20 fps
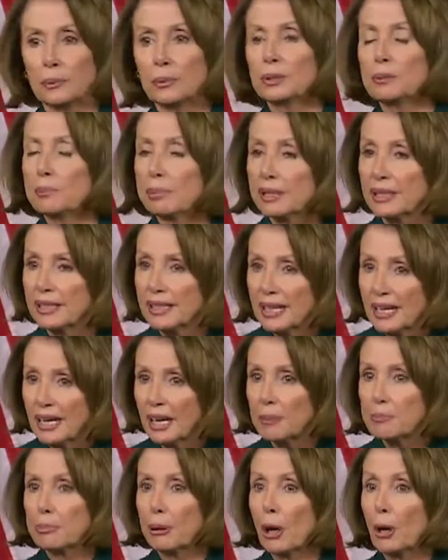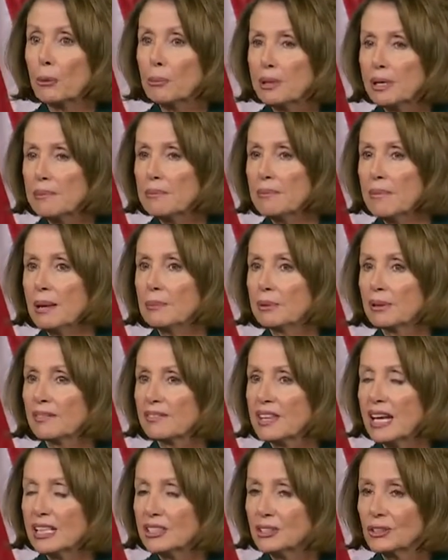would be a permanent member of
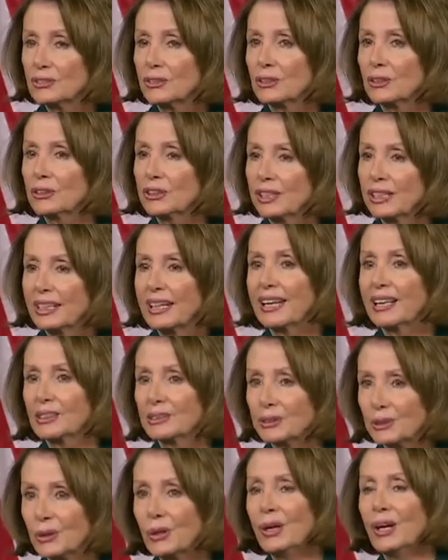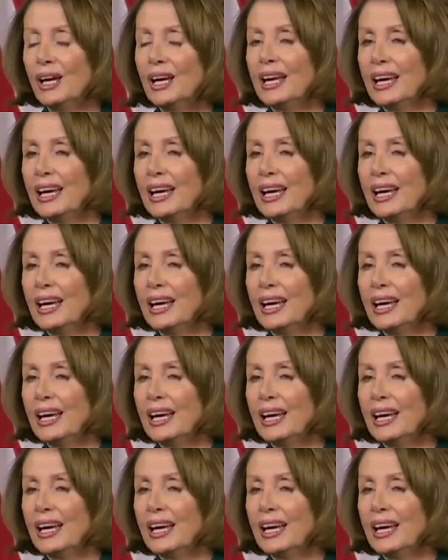the National Security Council.